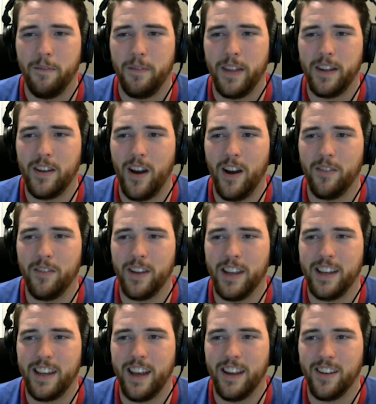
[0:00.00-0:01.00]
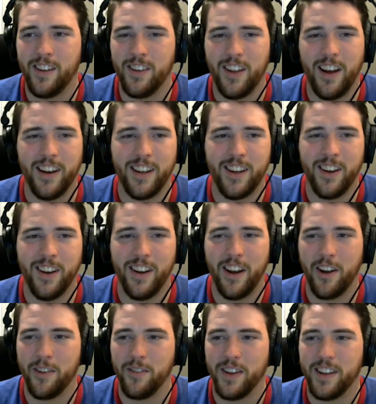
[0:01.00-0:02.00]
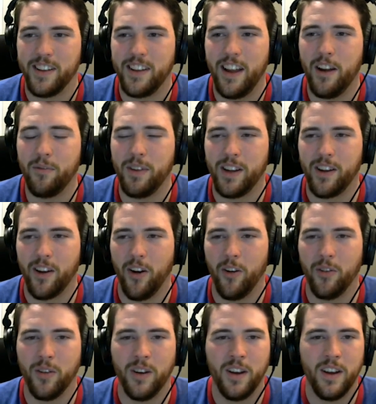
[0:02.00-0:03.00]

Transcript: and not really getting a lot of good out of it. There we go.